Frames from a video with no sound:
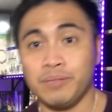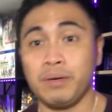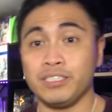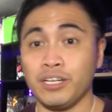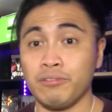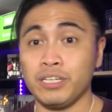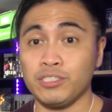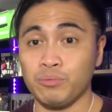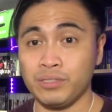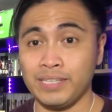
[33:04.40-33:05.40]
My
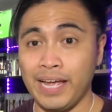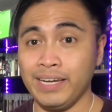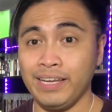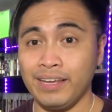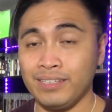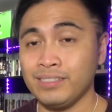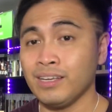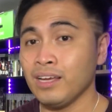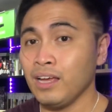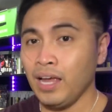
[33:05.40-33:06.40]
generation was NES
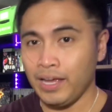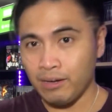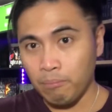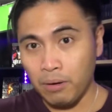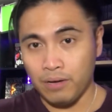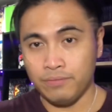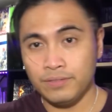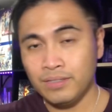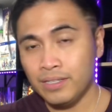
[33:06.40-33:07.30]
and above.